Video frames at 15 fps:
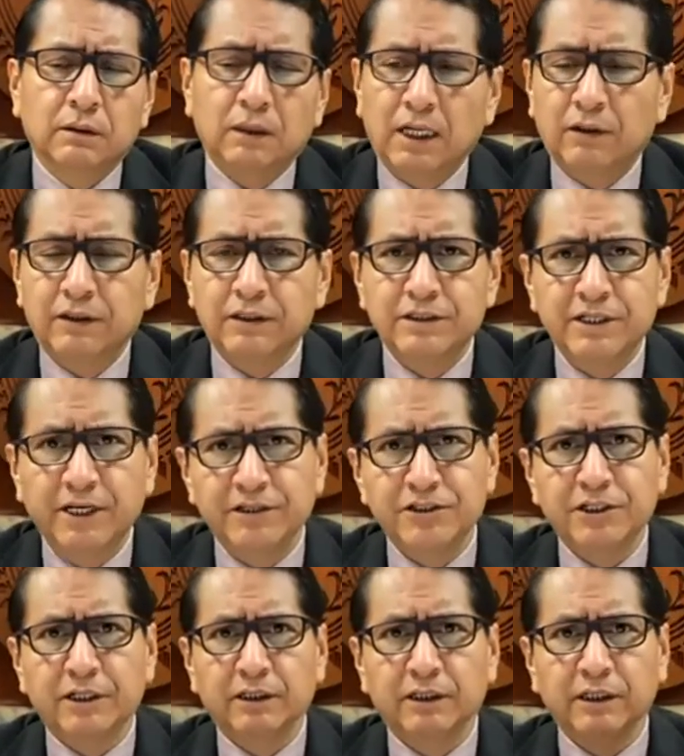our
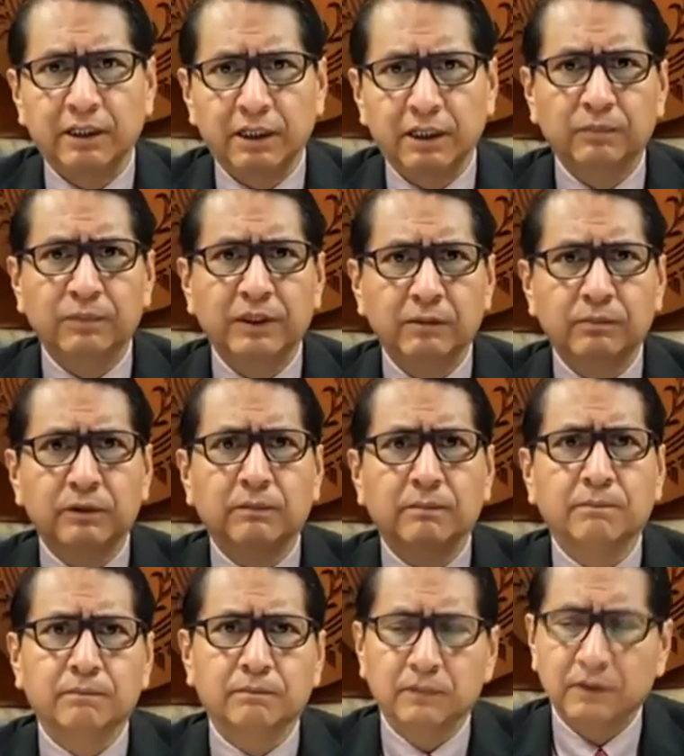attention on the young people
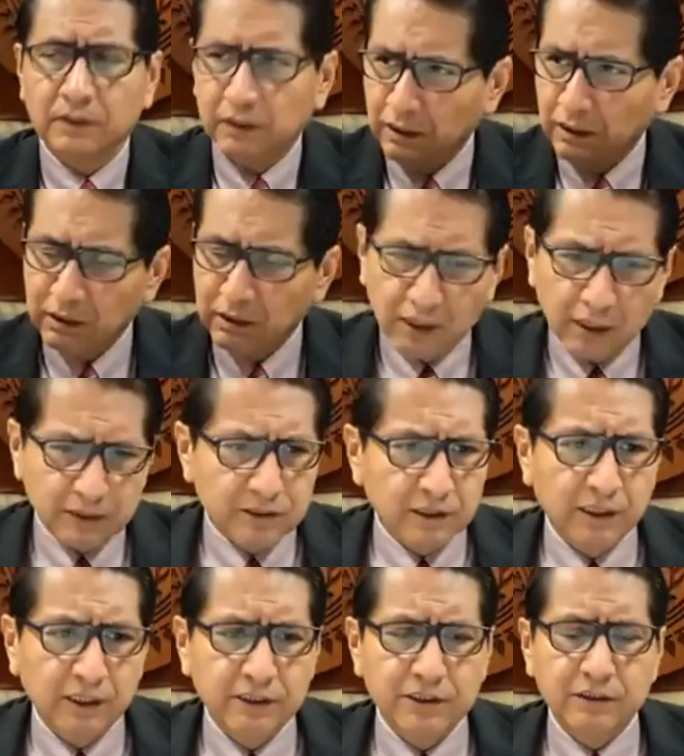clear across the
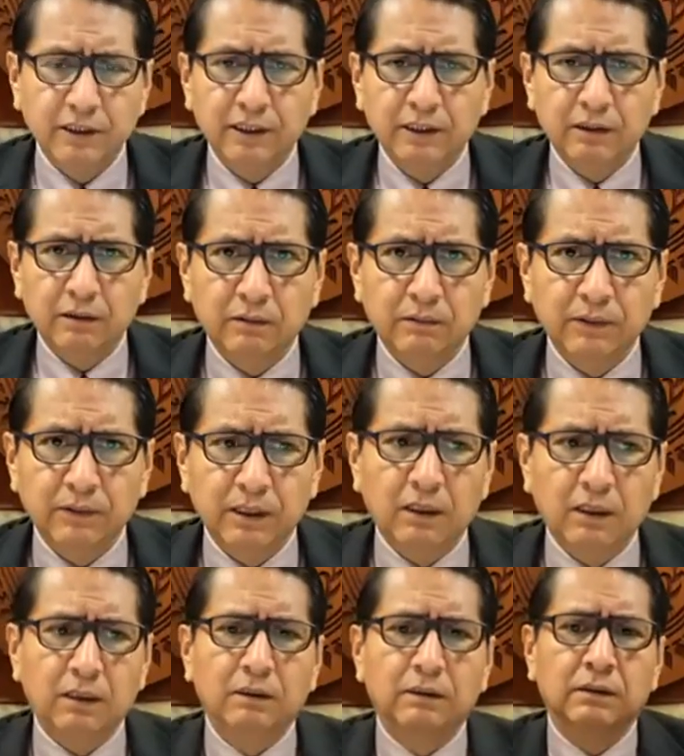country you we
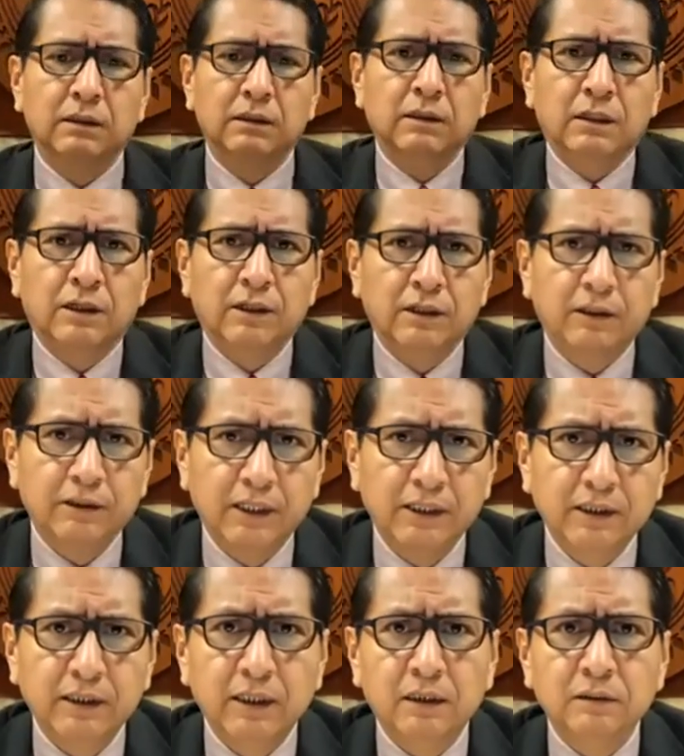all heard
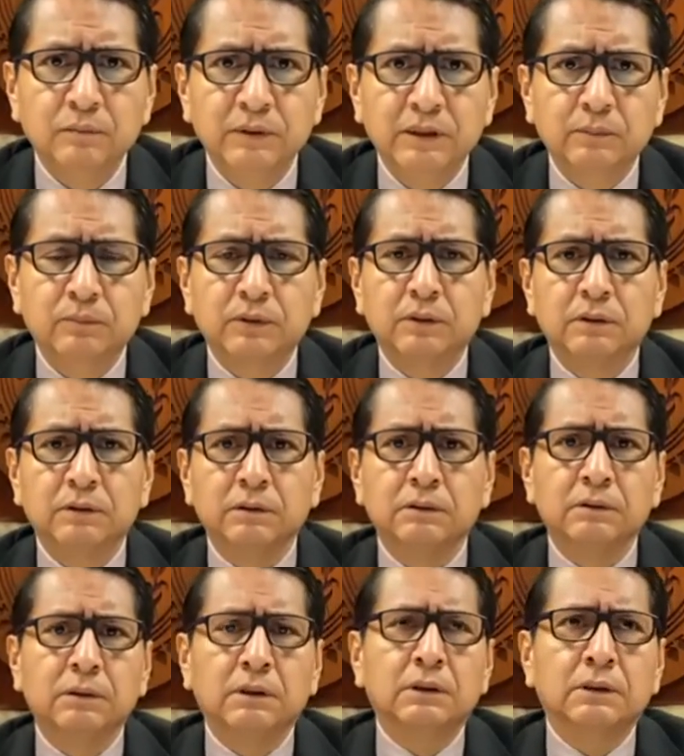that young
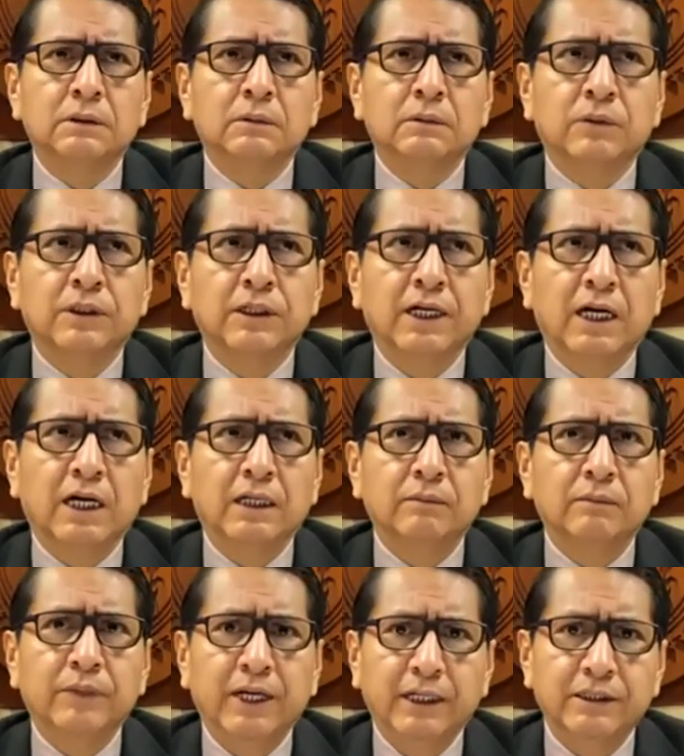people were
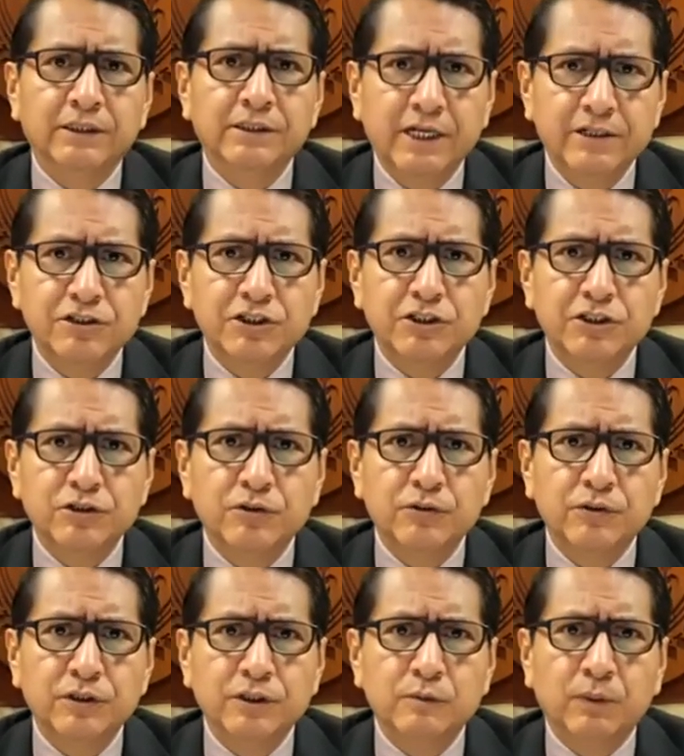not paying attention to
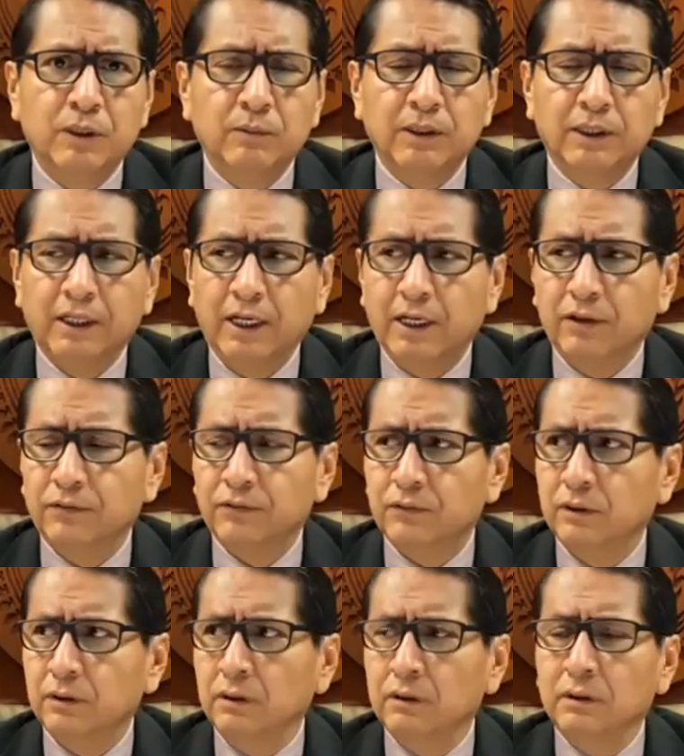these public health
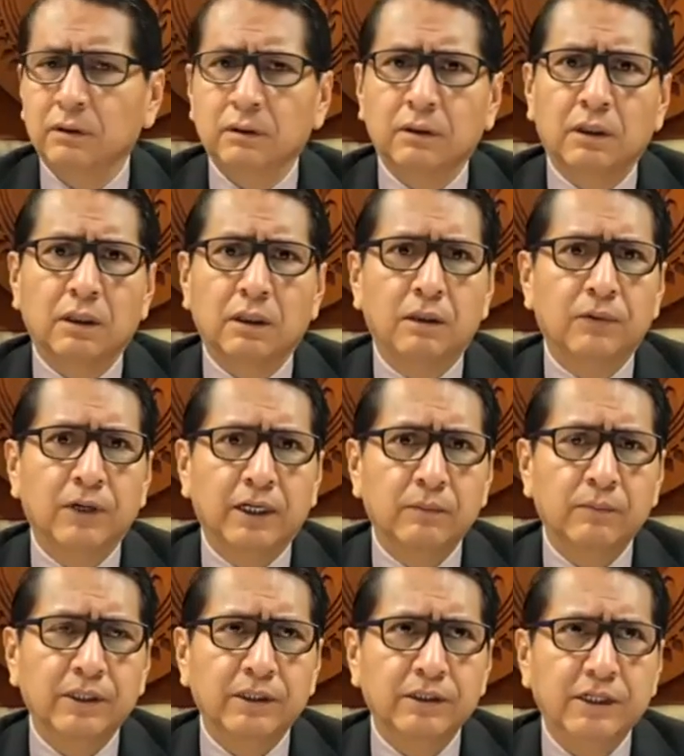uh,
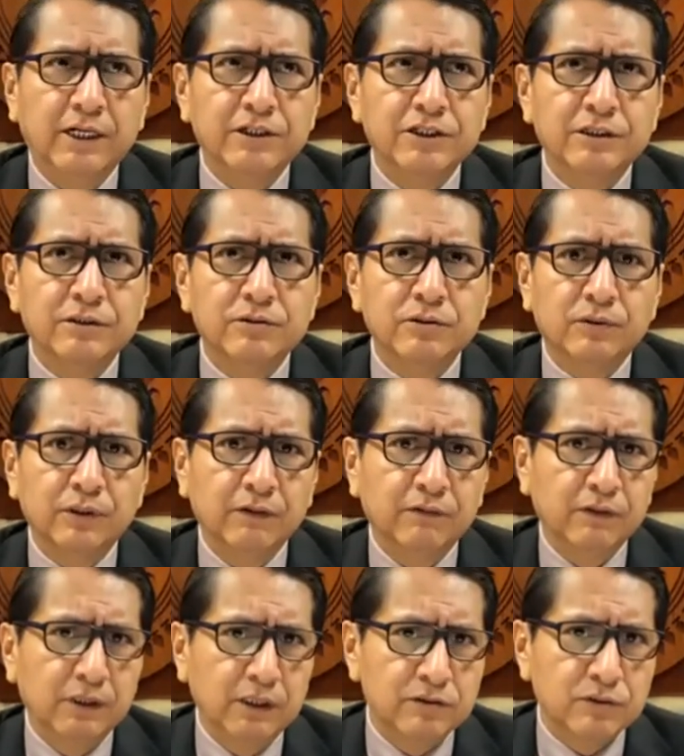recommendations or
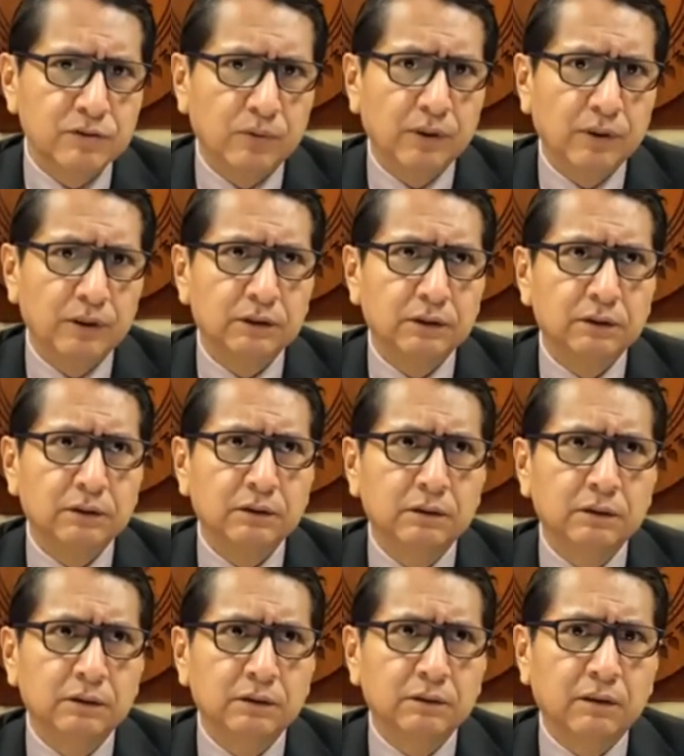even these orders
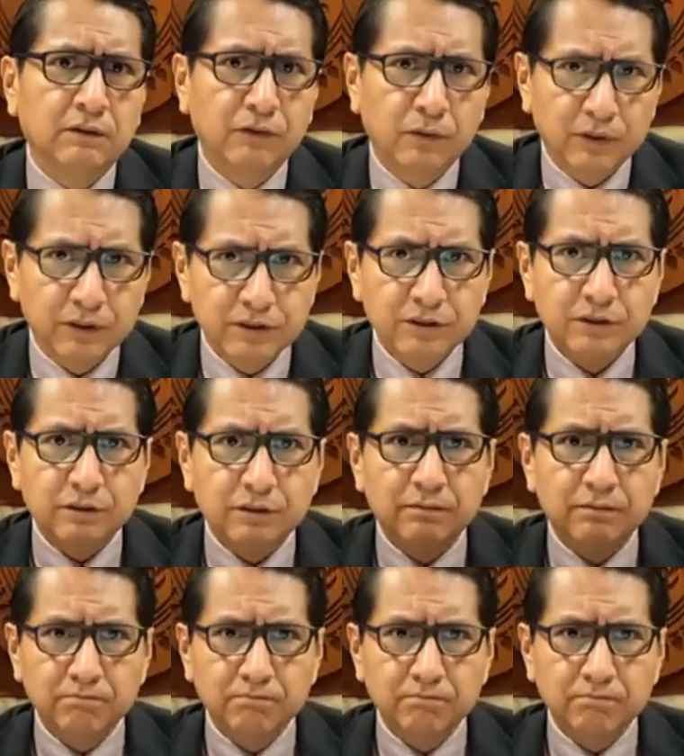of course